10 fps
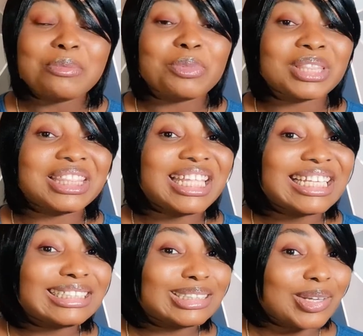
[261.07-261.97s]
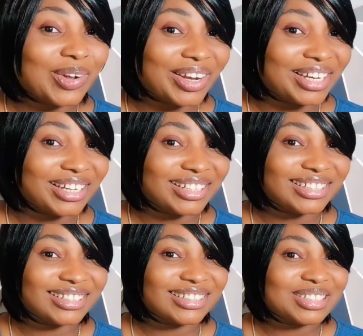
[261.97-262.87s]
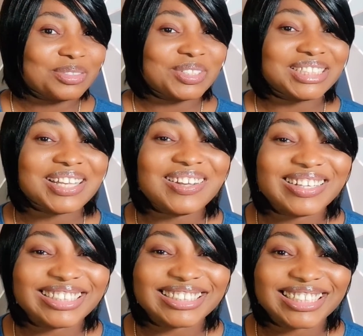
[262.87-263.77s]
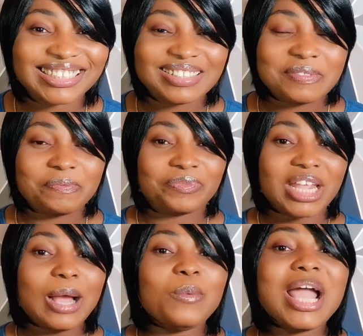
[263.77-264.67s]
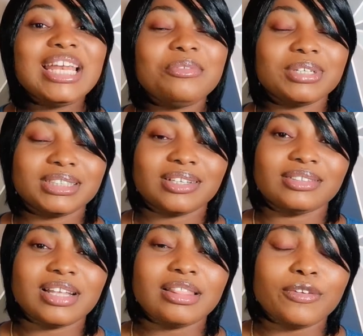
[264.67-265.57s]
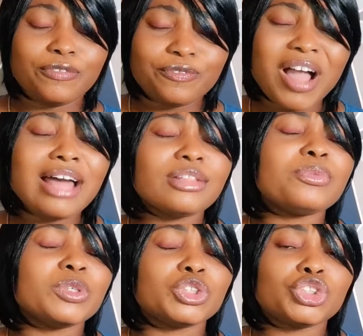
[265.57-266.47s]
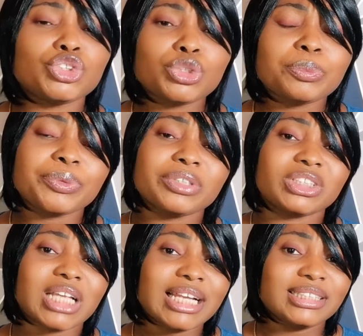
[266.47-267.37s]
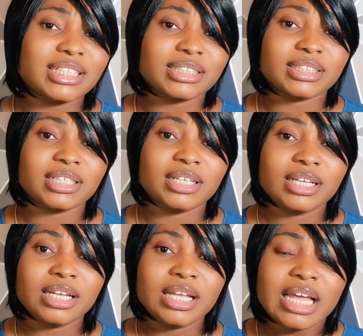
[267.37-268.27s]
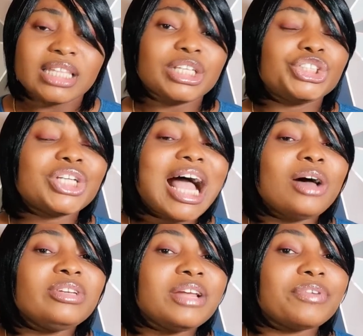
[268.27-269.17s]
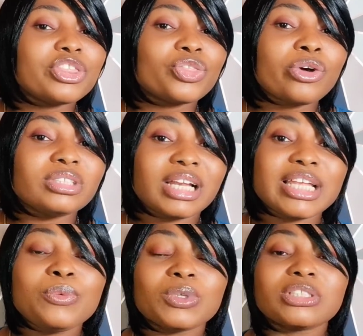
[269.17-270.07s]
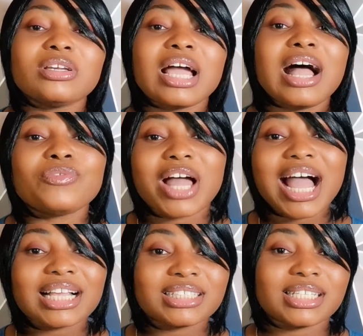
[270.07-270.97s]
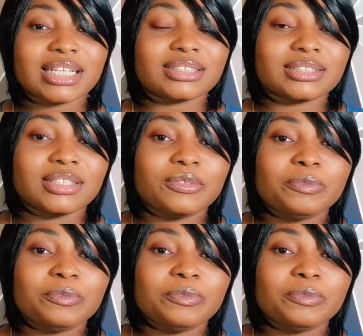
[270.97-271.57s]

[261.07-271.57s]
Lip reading: But this son returned. And when he returned, the father was super excited. The child never thought that he was going to have access